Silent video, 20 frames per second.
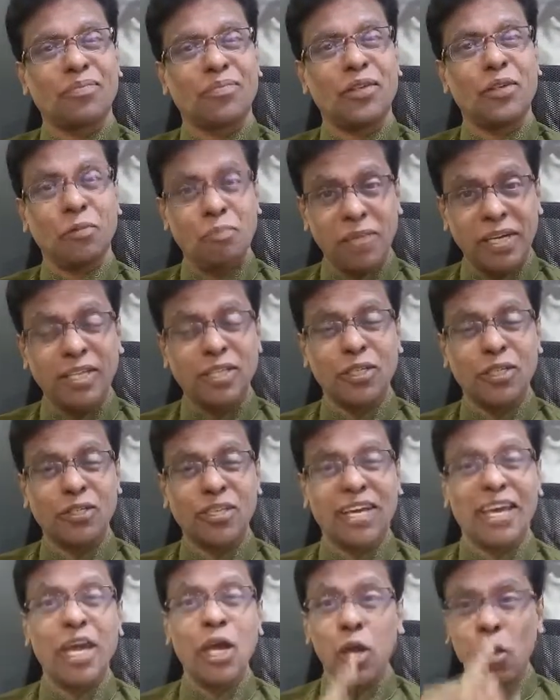You mean to
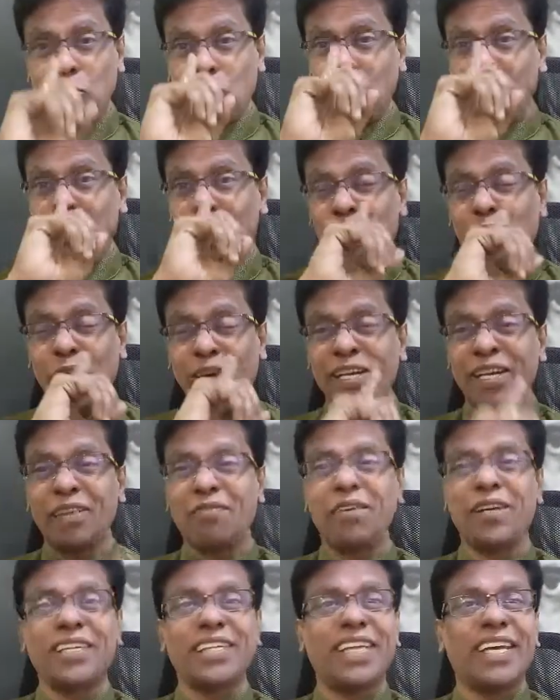say only 1
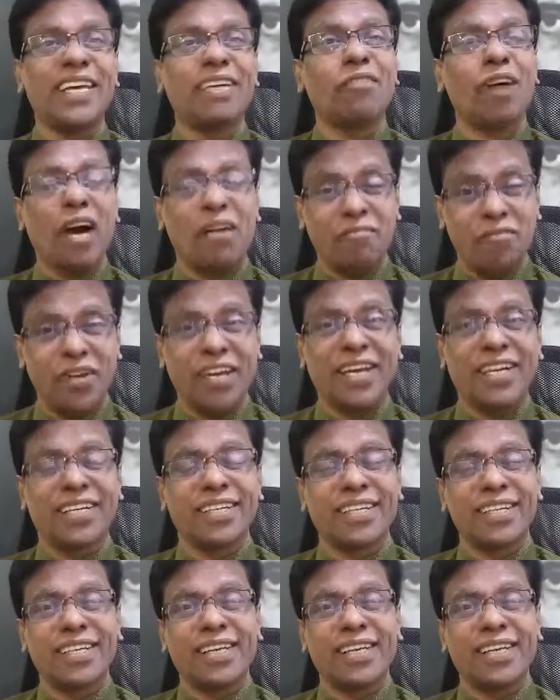hour they are awake.